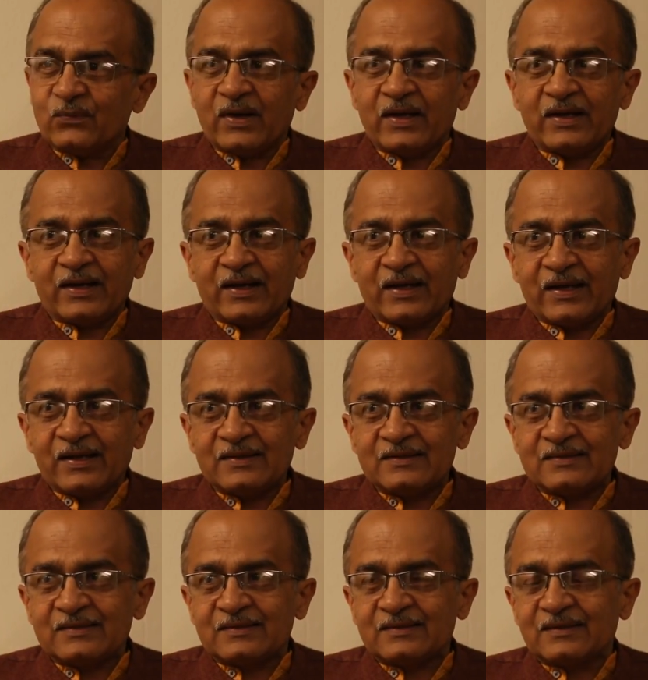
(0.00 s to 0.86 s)
one
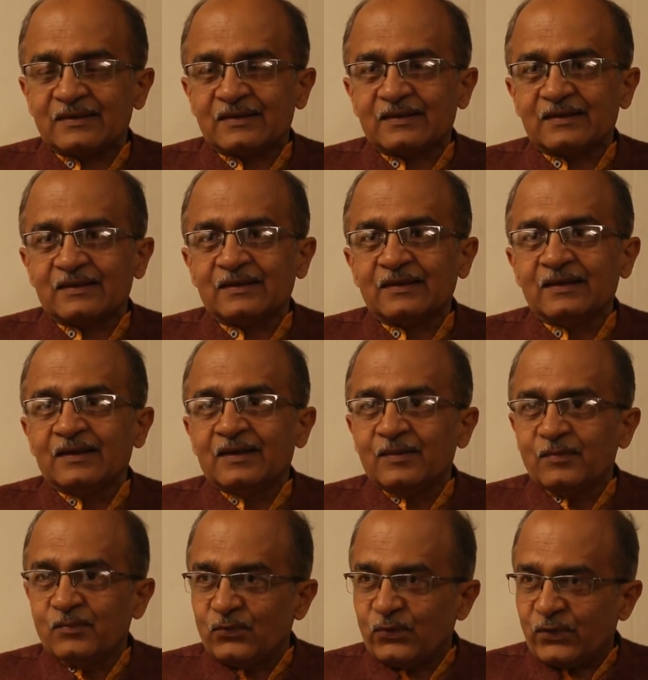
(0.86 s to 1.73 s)
against
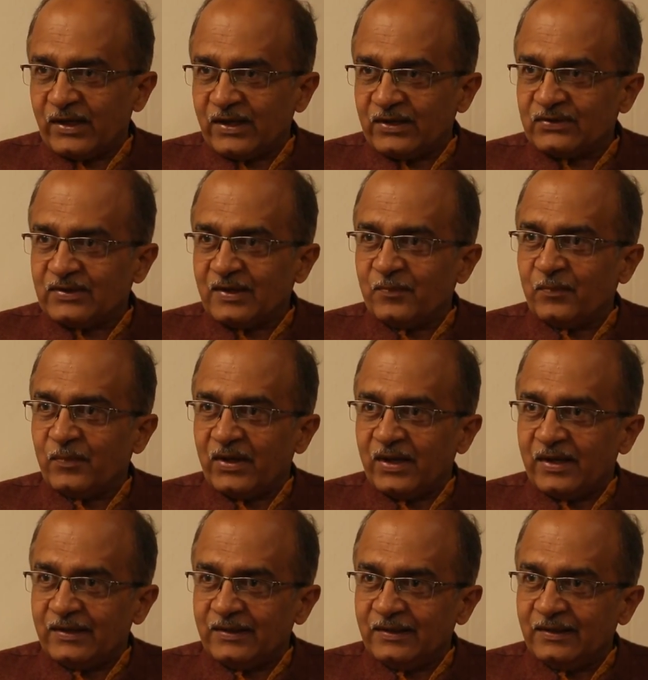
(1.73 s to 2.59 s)
Mukesh
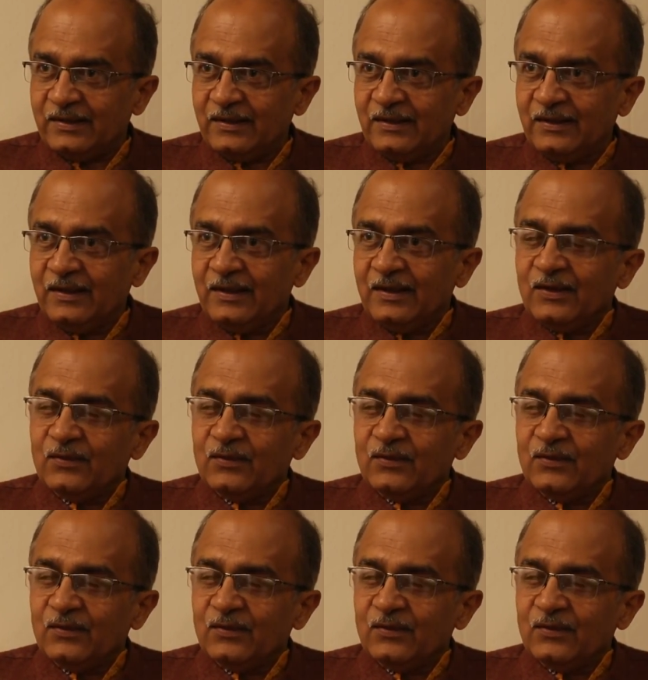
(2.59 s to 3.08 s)
Ambani,